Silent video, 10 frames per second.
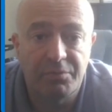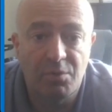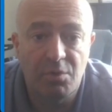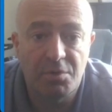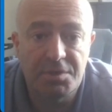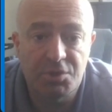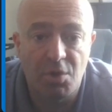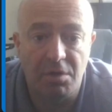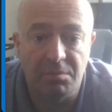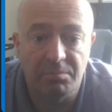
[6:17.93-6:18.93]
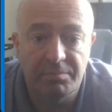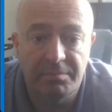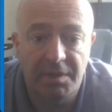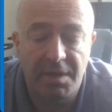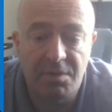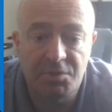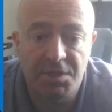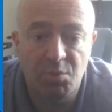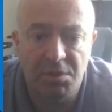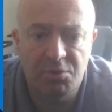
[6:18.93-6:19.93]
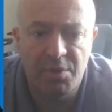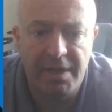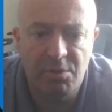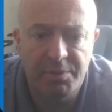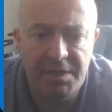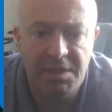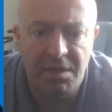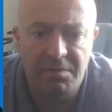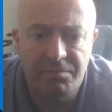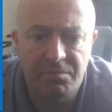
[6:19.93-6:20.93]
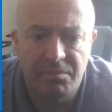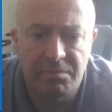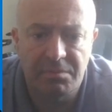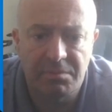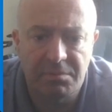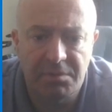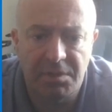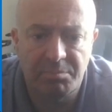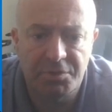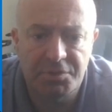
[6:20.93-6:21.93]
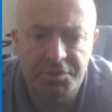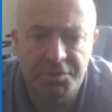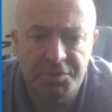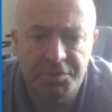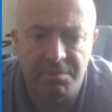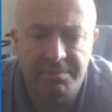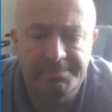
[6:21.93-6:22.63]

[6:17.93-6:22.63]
for this column. And I could say, well, do I already have number 6 here?